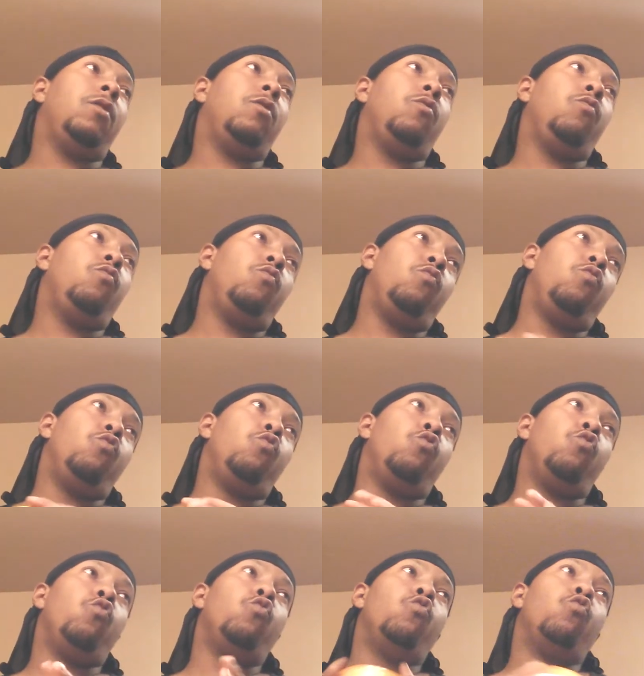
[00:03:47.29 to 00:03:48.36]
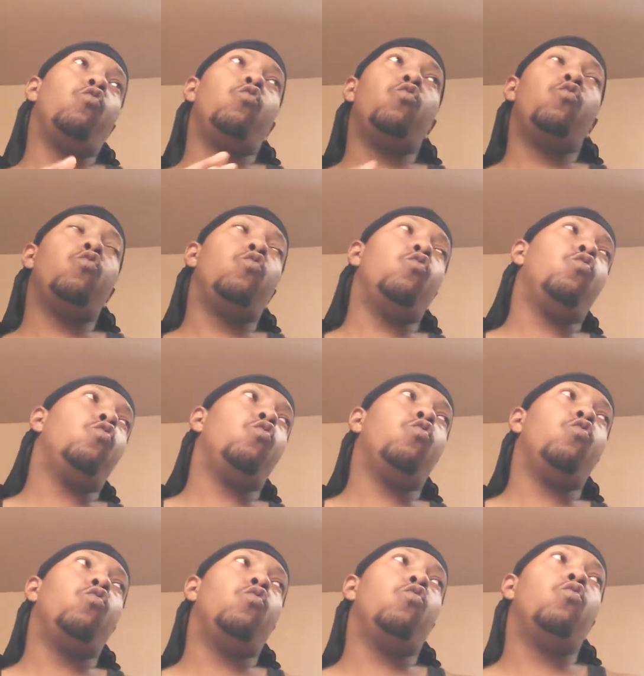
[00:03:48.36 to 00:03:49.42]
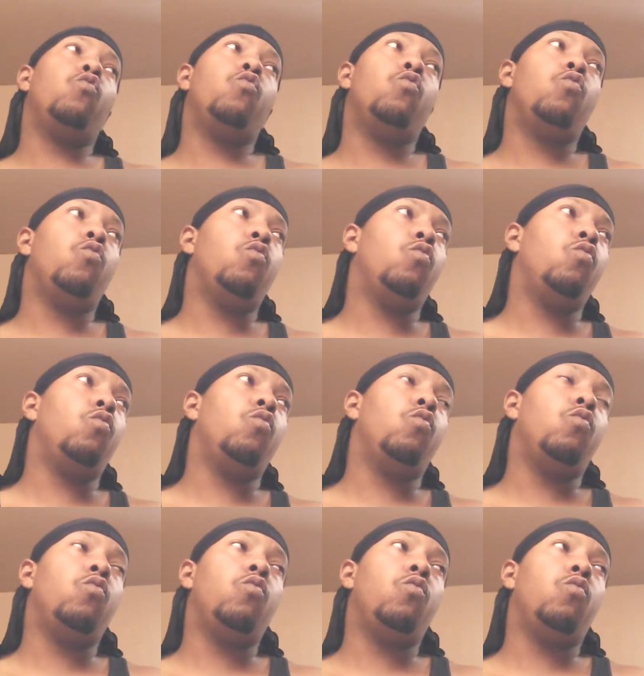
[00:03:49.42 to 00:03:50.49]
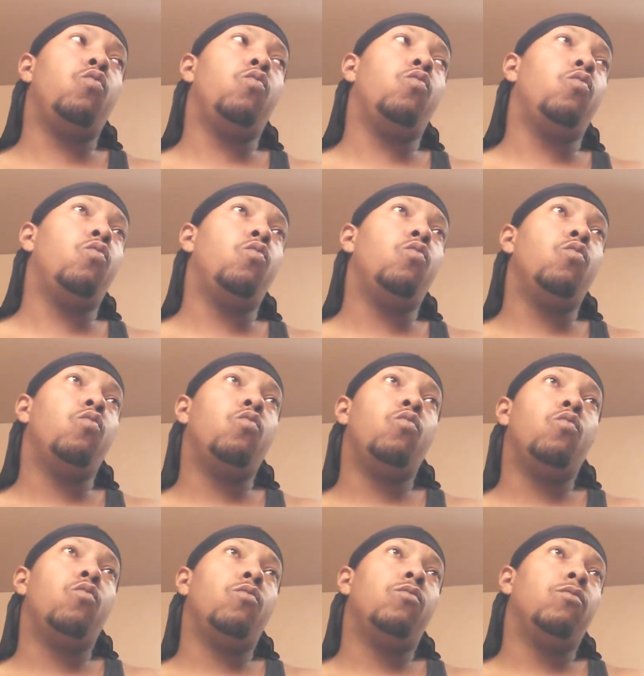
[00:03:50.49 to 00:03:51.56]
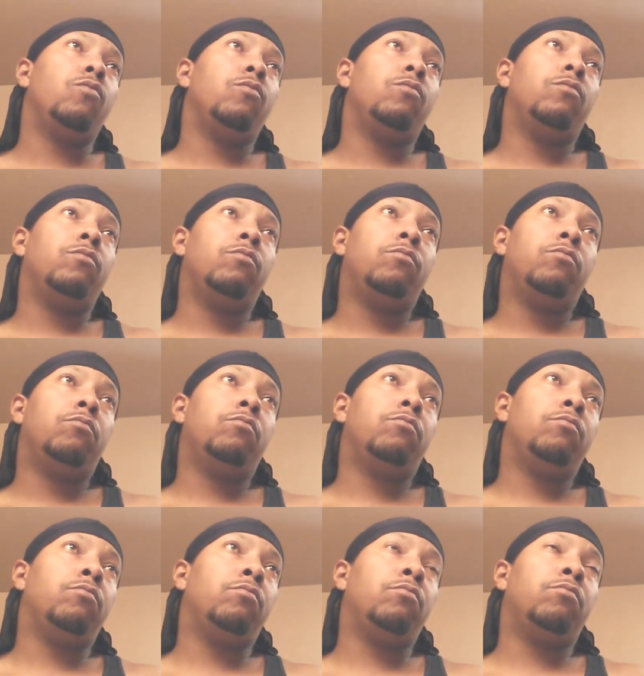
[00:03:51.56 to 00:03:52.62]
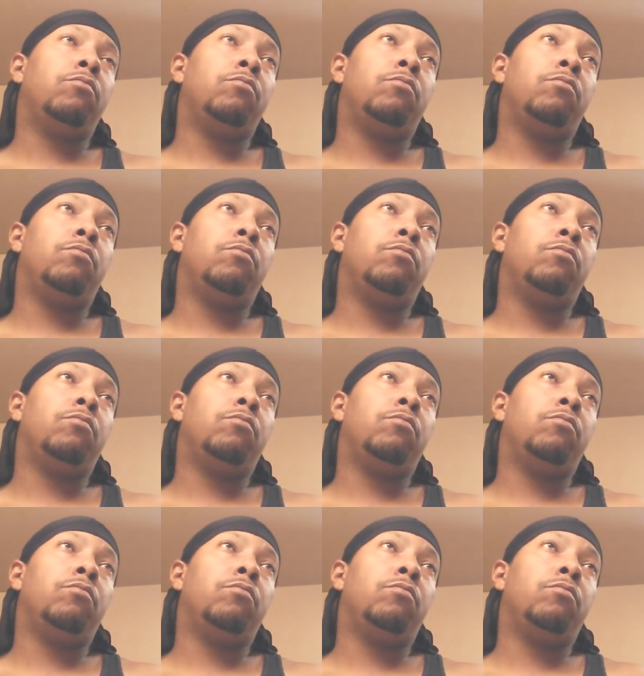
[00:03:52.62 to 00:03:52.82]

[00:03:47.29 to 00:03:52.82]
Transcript: Nobody speaks.